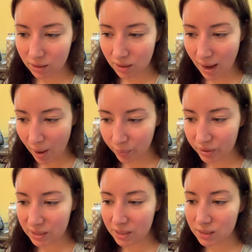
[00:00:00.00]

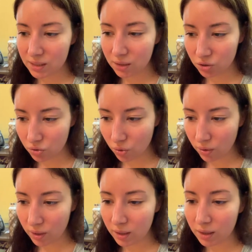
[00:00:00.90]
happiness and
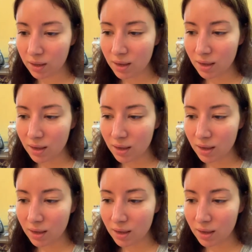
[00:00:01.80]
joy,